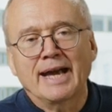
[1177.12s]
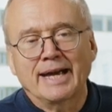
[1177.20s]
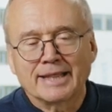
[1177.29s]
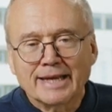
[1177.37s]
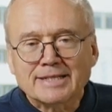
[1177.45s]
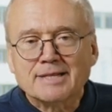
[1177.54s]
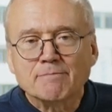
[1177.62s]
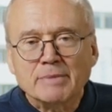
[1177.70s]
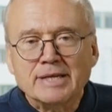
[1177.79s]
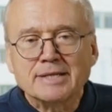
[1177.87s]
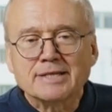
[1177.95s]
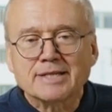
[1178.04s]
and that
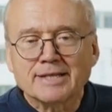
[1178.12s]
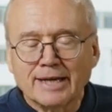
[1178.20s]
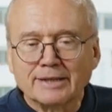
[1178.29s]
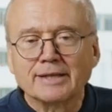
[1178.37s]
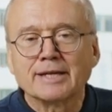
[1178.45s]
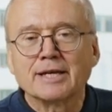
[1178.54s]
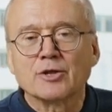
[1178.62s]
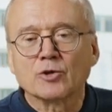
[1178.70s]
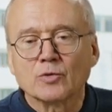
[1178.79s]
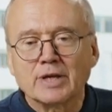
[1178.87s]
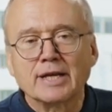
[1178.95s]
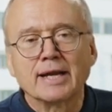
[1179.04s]
means suddenly
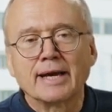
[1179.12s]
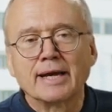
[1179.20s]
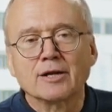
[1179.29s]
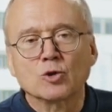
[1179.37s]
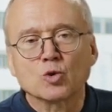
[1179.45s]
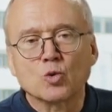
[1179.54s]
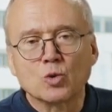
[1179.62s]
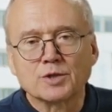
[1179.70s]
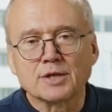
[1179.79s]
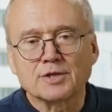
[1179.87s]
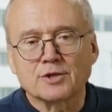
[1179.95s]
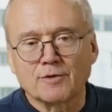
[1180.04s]
the relay
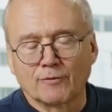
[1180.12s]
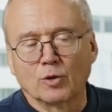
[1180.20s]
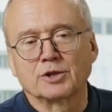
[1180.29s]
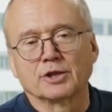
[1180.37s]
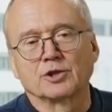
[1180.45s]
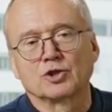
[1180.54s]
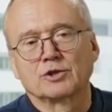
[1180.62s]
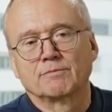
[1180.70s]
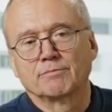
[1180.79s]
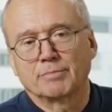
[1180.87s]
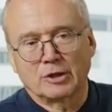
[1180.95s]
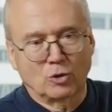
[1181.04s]
loses the voltage
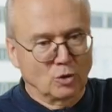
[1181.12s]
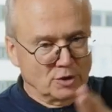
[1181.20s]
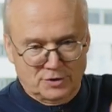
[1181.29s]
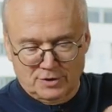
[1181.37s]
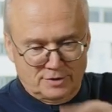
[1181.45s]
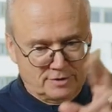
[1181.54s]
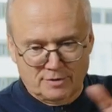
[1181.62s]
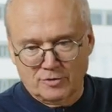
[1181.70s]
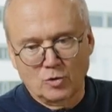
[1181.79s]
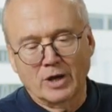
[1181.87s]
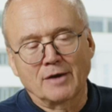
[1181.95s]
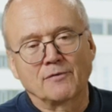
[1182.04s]
because
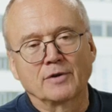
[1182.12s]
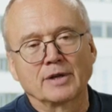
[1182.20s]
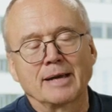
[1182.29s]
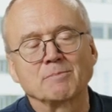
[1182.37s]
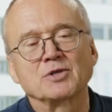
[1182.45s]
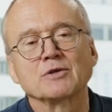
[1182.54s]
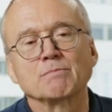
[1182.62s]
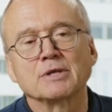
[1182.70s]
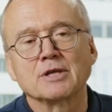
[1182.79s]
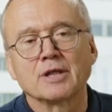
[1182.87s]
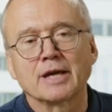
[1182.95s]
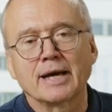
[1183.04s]
you have an
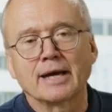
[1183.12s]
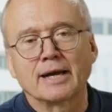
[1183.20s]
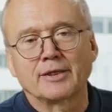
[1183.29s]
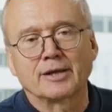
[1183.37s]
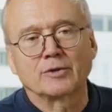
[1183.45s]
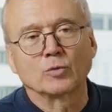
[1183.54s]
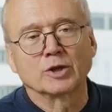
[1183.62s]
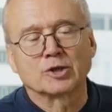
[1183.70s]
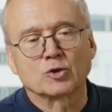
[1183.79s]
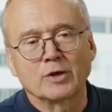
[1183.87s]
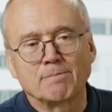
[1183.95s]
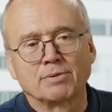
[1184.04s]
MCB there and that will
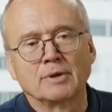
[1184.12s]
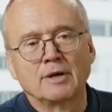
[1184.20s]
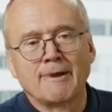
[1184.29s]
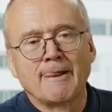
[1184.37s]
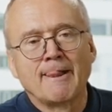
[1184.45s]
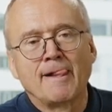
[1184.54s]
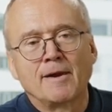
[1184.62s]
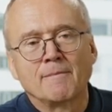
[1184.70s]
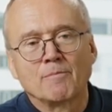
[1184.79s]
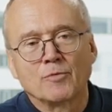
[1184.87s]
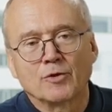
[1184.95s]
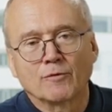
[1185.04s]
trip
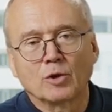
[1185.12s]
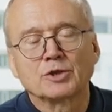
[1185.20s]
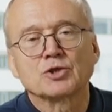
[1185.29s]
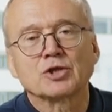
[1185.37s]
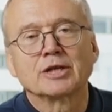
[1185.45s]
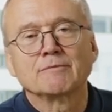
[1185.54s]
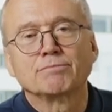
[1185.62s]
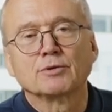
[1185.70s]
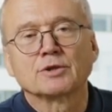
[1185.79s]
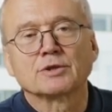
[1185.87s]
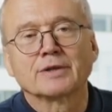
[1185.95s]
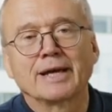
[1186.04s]
the voltage
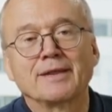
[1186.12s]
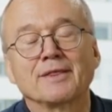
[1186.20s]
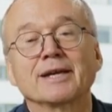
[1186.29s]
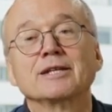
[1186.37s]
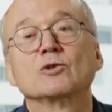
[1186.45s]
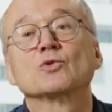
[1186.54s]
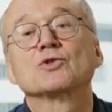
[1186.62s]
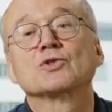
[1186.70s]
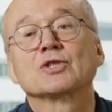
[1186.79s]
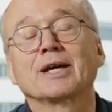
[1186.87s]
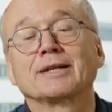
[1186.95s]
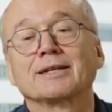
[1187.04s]
input, and then you
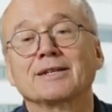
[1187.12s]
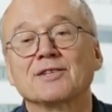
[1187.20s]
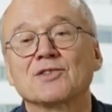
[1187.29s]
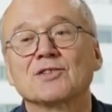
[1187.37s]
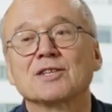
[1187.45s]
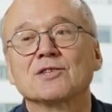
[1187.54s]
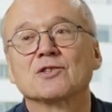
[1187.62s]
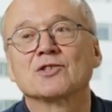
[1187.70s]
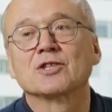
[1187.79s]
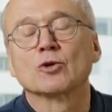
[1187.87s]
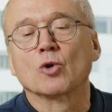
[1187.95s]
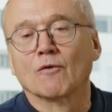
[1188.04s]
suddenly see
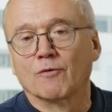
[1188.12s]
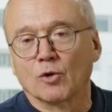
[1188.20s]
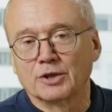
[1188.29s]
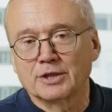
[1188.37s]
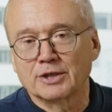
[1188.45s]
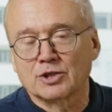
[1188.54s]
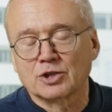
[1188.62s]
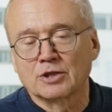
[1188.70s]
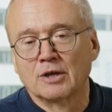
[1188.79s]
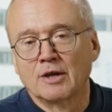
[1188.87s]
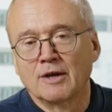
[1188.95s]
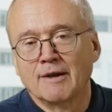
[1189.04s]
zero voltage.